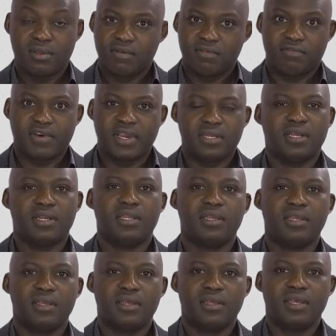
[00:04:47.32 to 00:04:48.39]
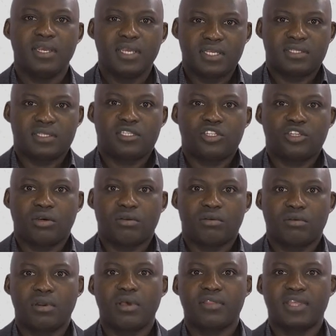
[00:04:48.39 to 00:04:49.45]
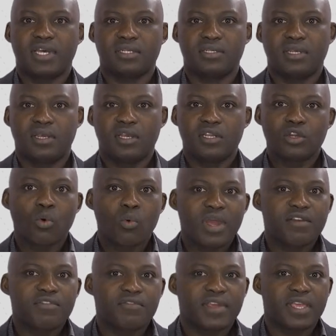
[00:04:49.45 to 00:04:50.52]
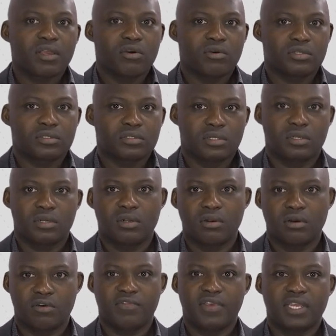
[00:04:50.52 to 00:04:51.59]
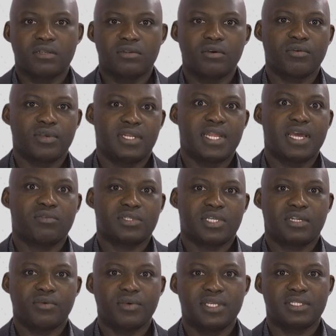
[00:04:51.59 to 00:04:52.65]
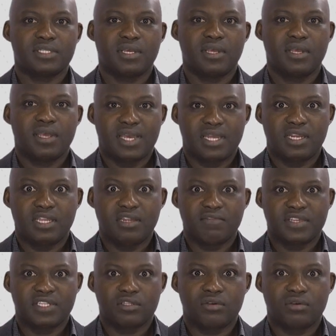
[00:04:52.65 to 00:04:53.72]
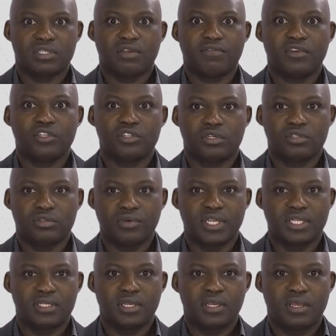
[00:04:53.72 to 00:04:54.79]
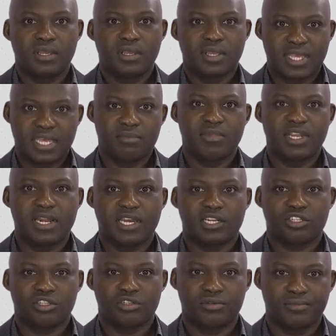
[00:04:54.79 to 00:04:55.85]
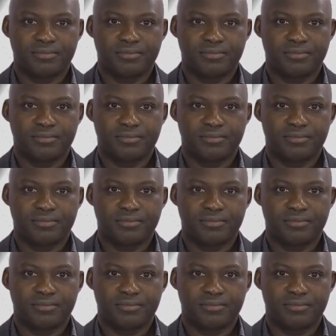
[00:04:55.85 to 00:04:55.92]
Finally, it is shown that the welfare cost of ignoring downside risk and investors' aversion to it can be large.